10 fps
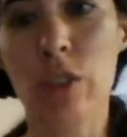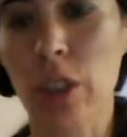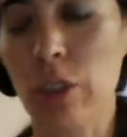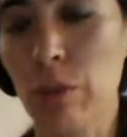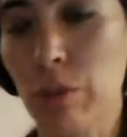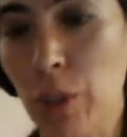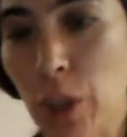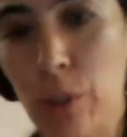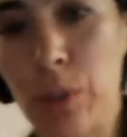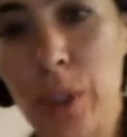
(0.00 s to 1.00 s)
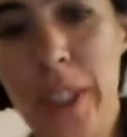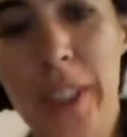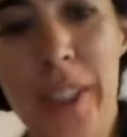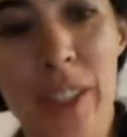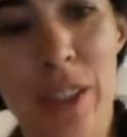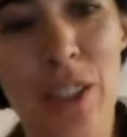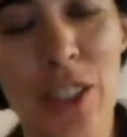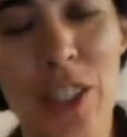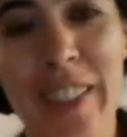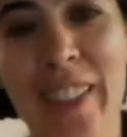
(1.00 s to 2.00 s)
You can do it on your phone. You
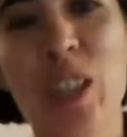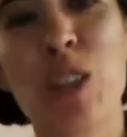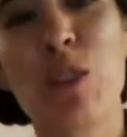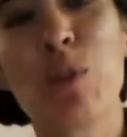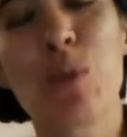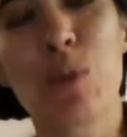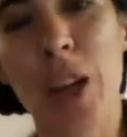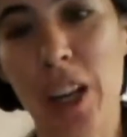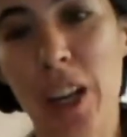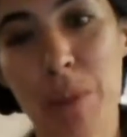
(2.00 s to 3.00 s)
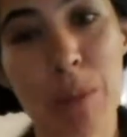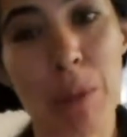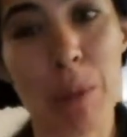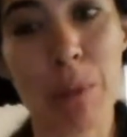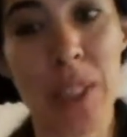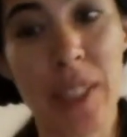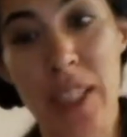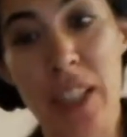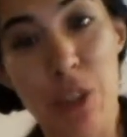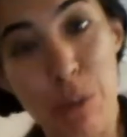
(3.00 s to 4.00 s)
can just write it on a piece of
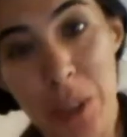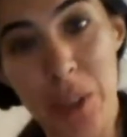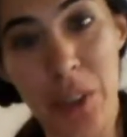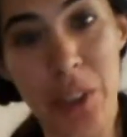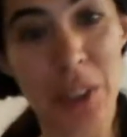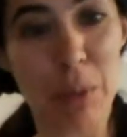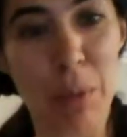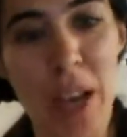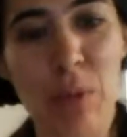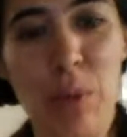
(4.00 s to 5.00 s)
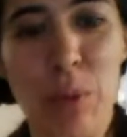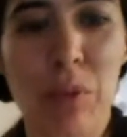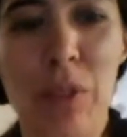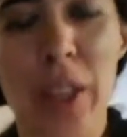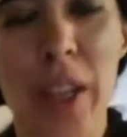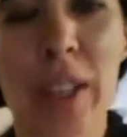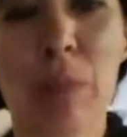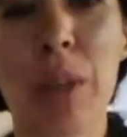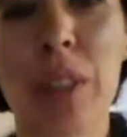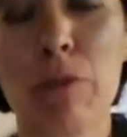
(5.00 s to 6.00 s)
paper and stick it on your mirror in your bathroom if you
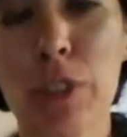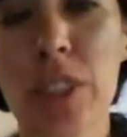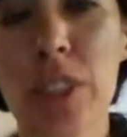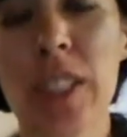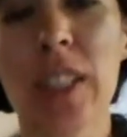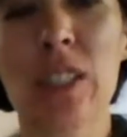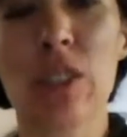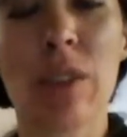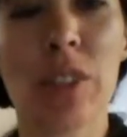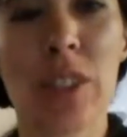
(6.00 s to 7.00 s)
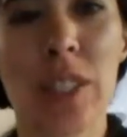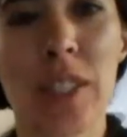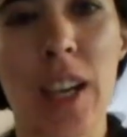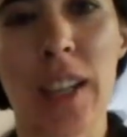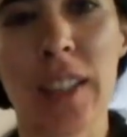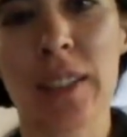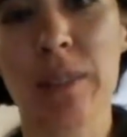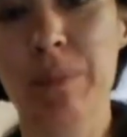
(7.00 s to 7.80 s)
like. But the first thing is you have to decide,